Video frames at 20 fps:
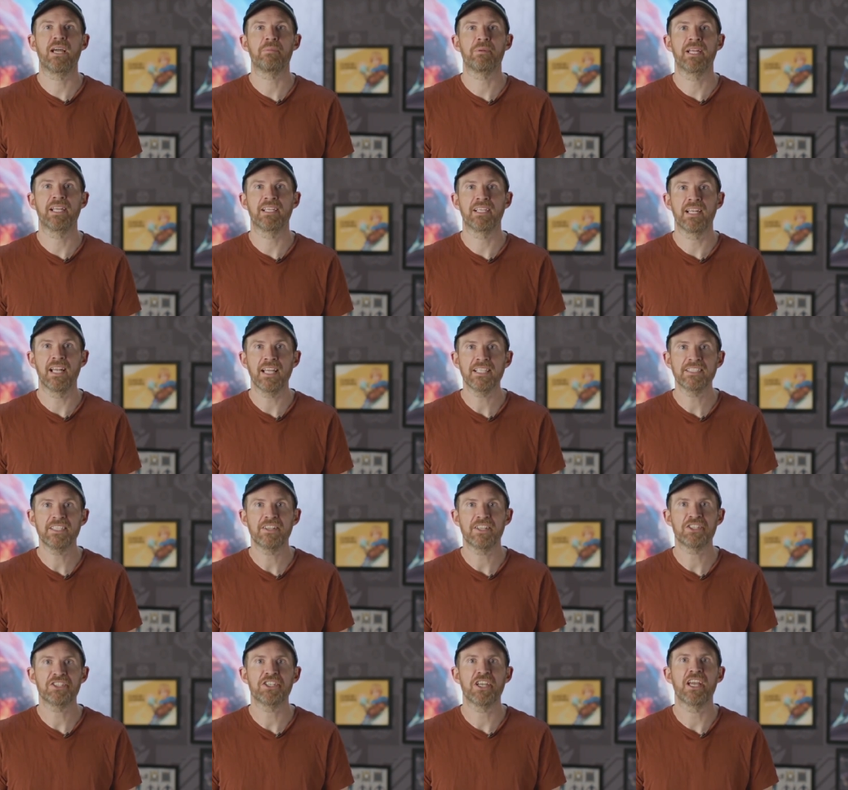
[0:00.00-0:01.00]
happening later
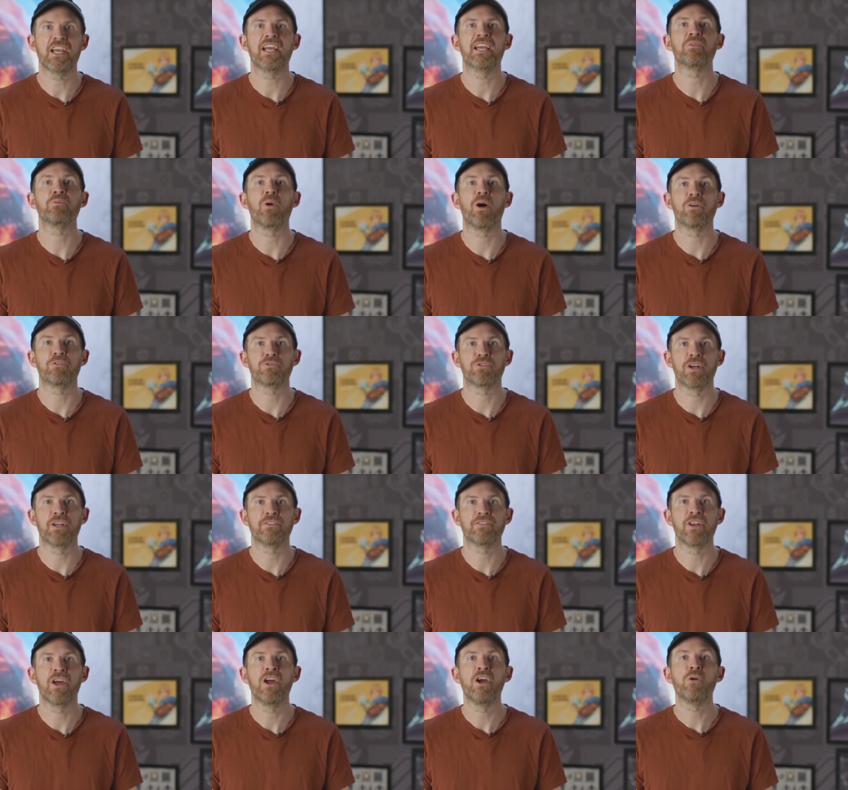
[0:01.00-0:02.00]
this year in Wild
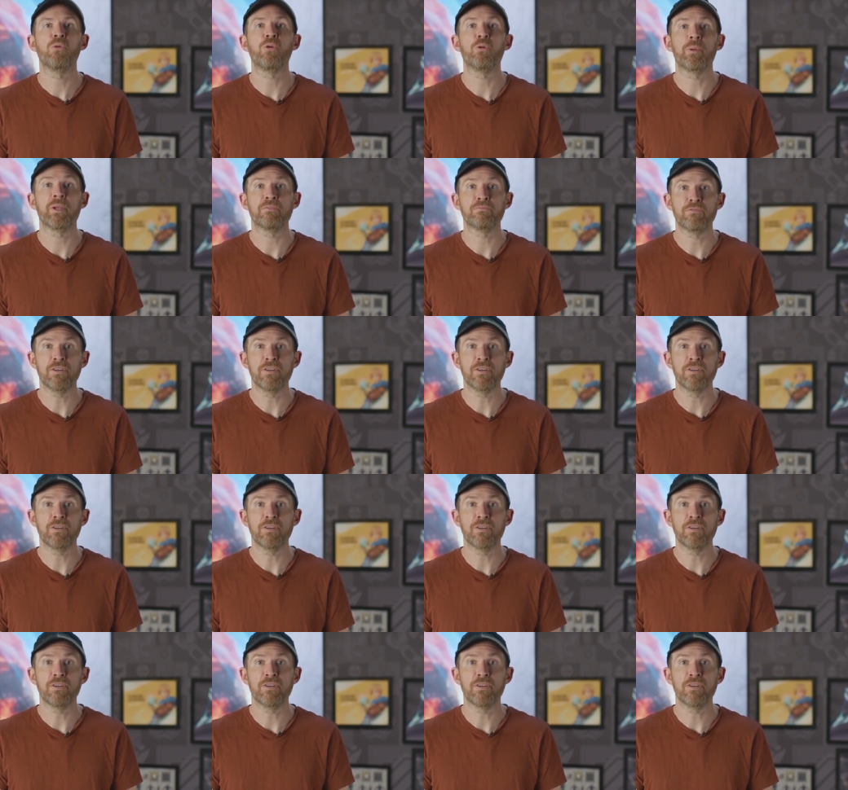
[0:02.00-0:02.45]
Rift, we'll be